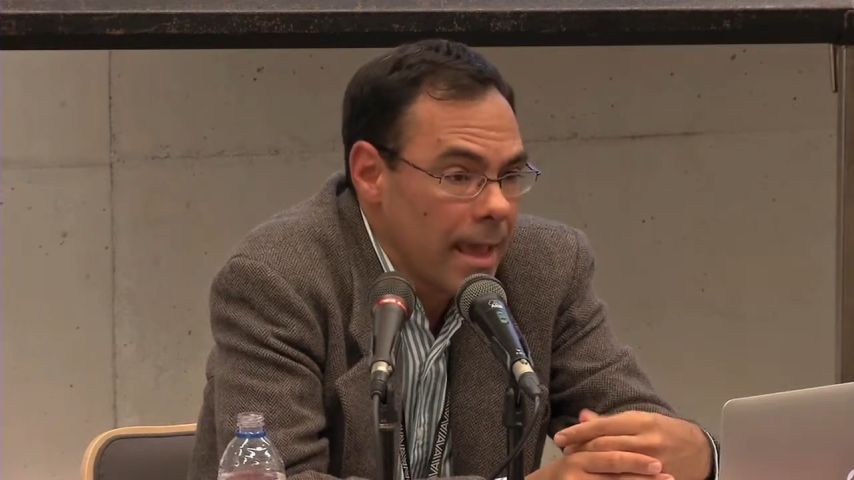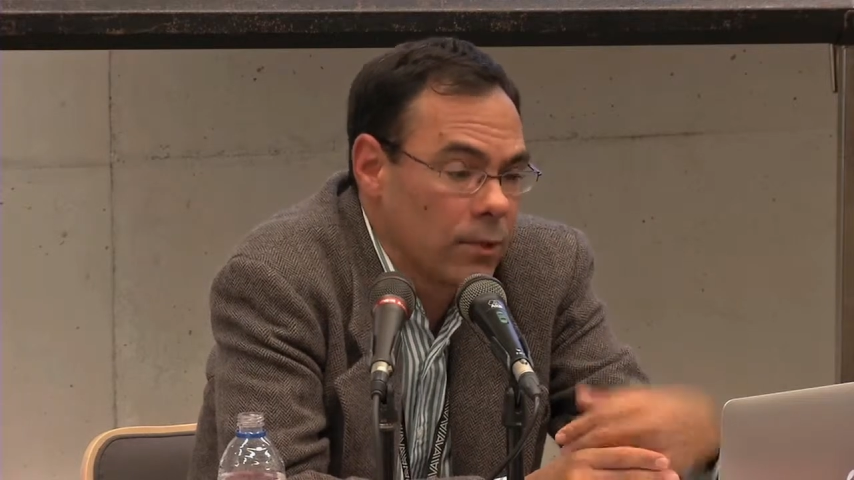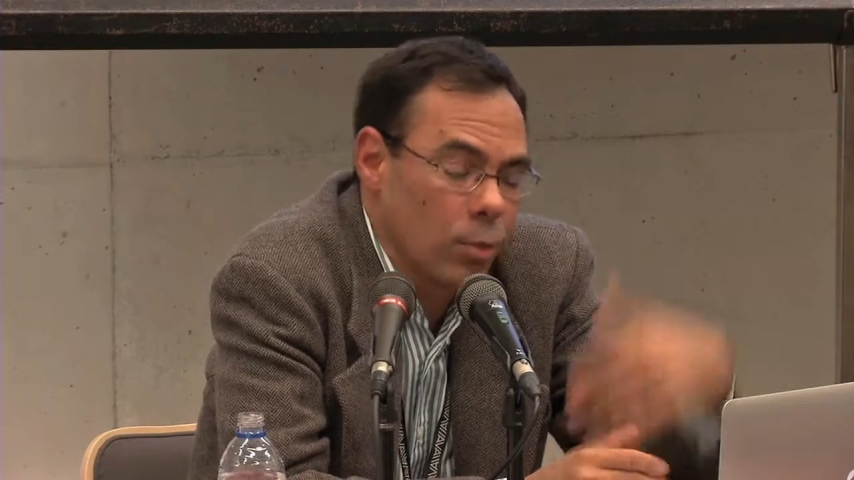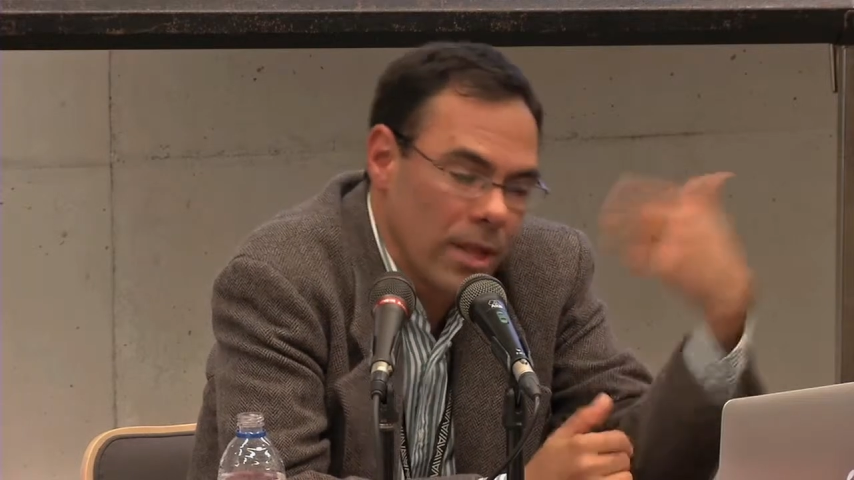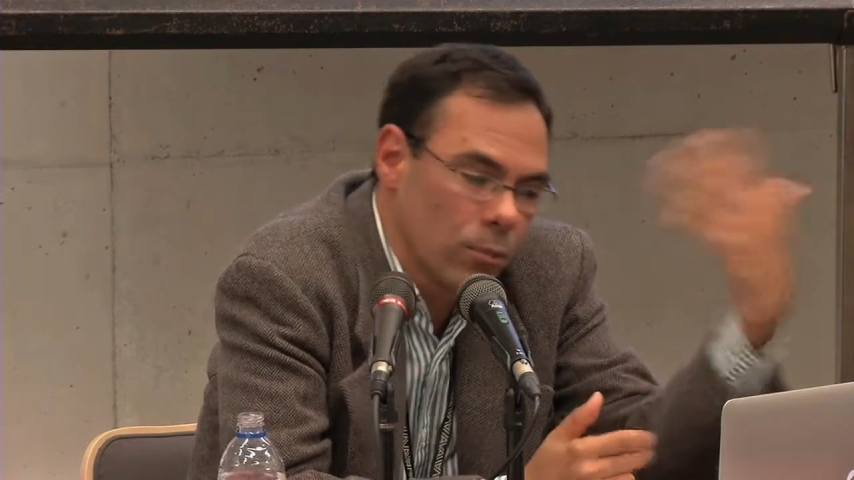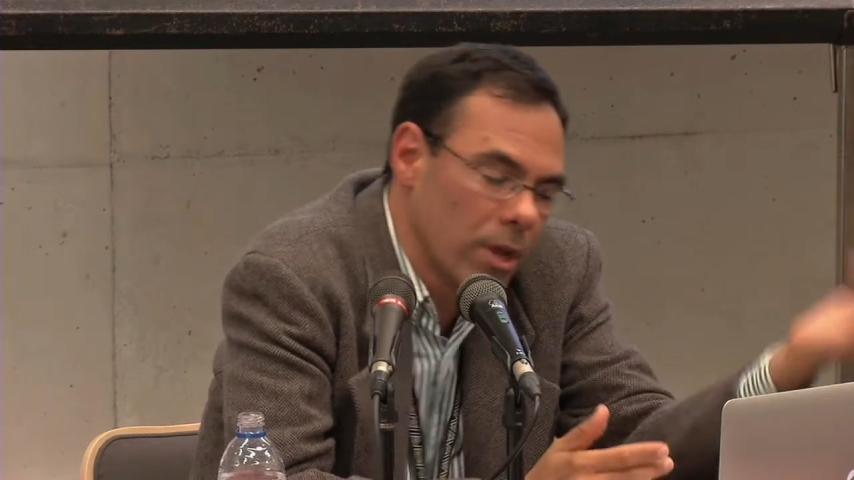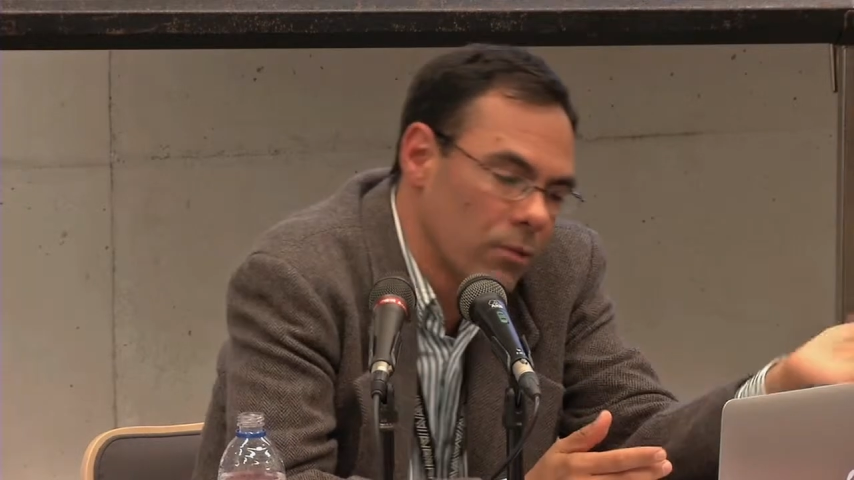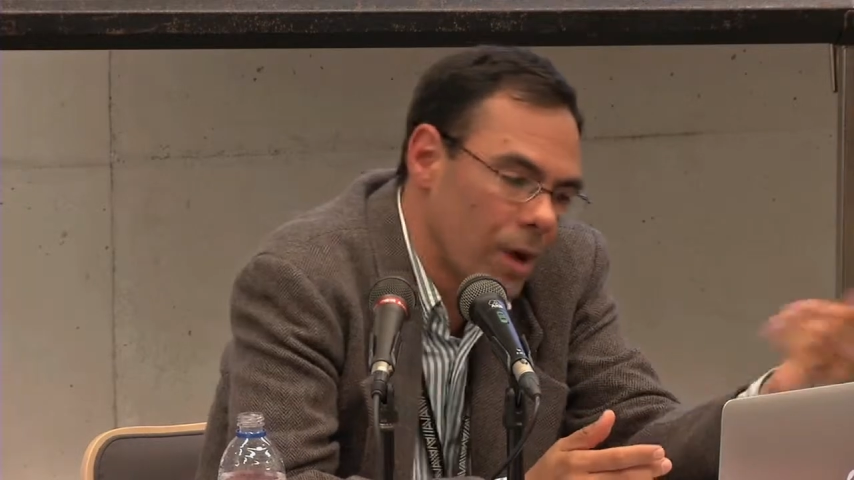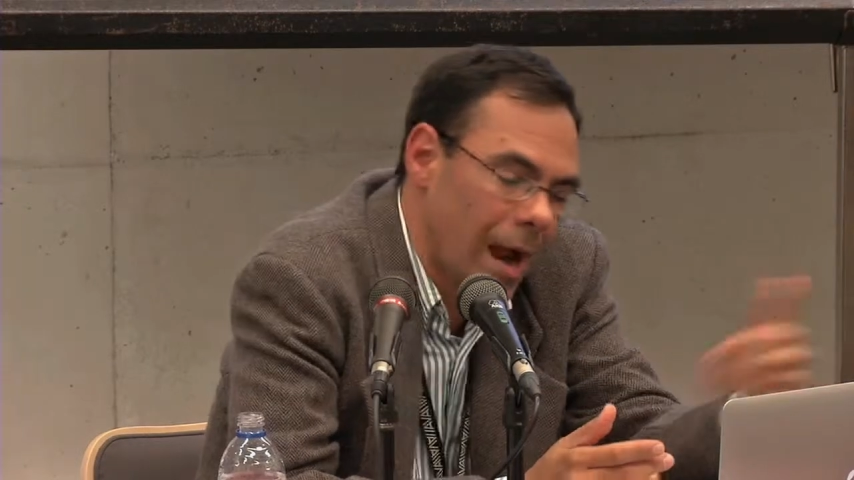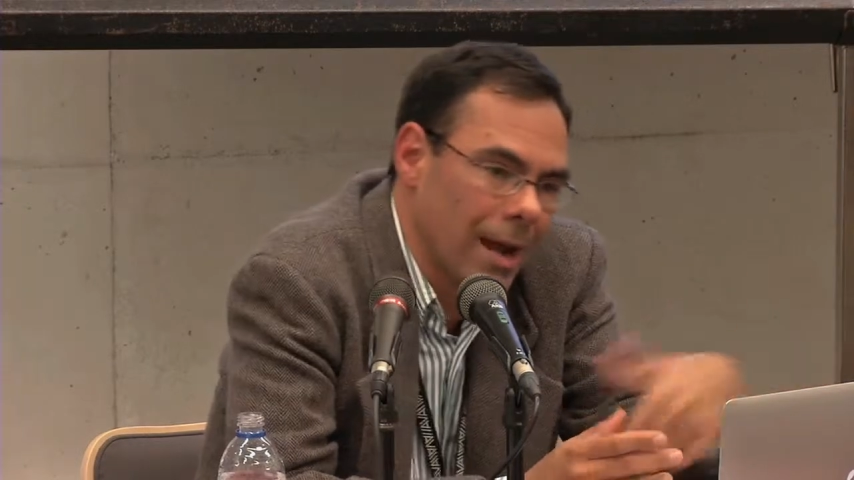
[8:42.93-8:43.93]
And when we
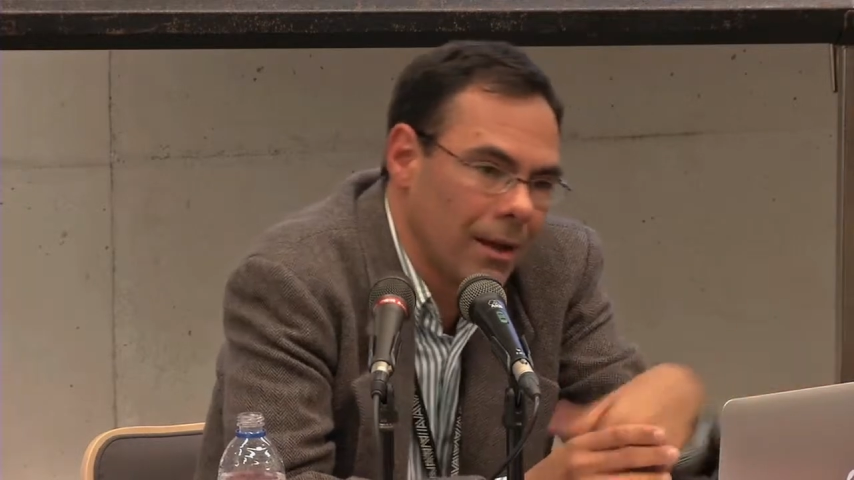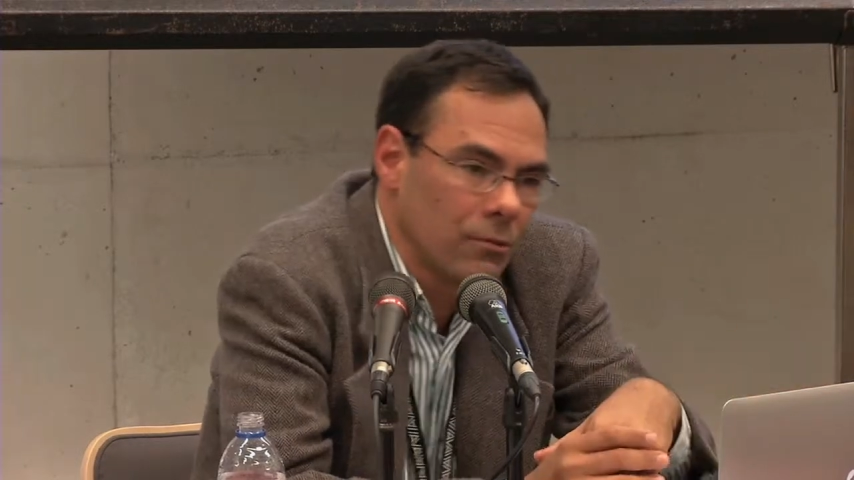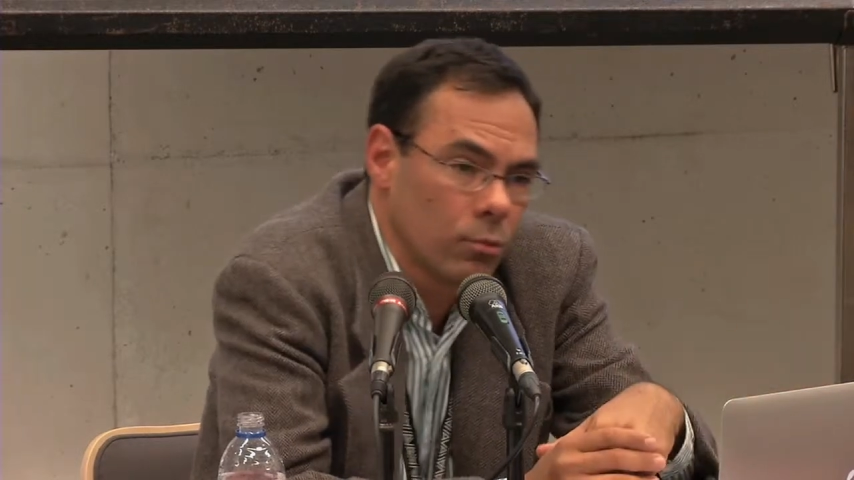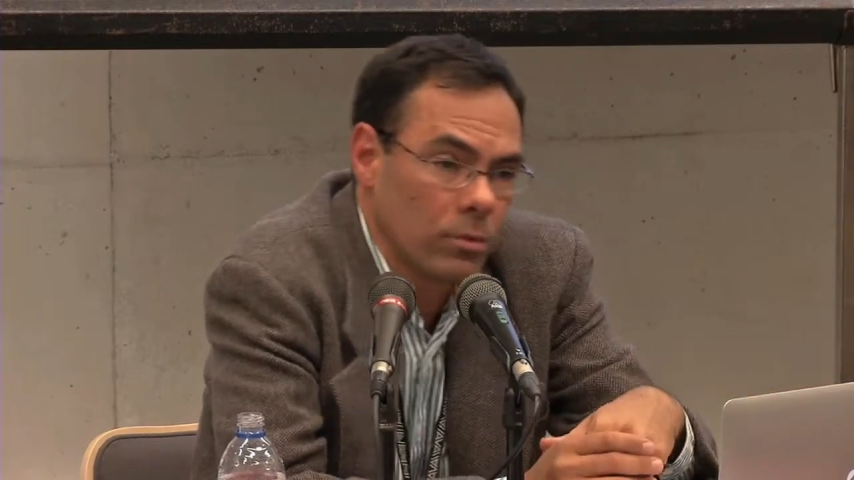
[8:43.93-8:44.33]
were